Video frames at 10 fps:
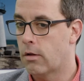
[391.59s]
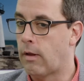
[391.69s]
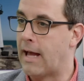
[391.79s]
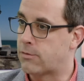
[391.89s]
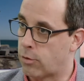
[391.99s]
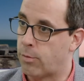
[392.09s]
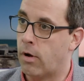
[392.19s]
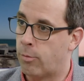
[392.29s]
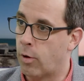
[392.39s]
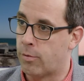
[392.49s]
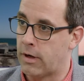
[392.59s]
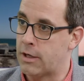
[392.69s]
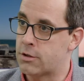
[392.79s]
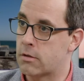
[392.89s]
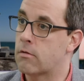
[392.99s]
ask for
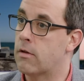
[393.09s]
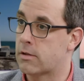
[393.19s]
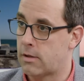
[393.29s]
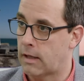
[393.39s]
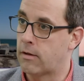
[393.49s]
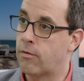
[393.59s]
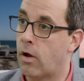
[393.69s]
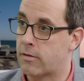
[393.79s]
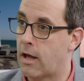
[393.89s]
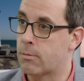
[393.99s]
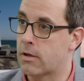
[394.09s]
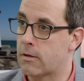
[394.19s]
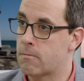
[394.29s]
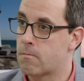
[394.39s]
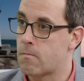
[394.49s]
appropriation this at the fall town
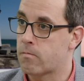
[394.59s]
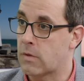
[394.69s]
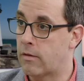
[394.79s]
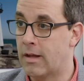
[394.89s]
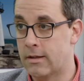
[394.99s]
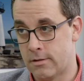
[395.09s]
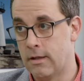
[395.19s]
meeting. And, and then it's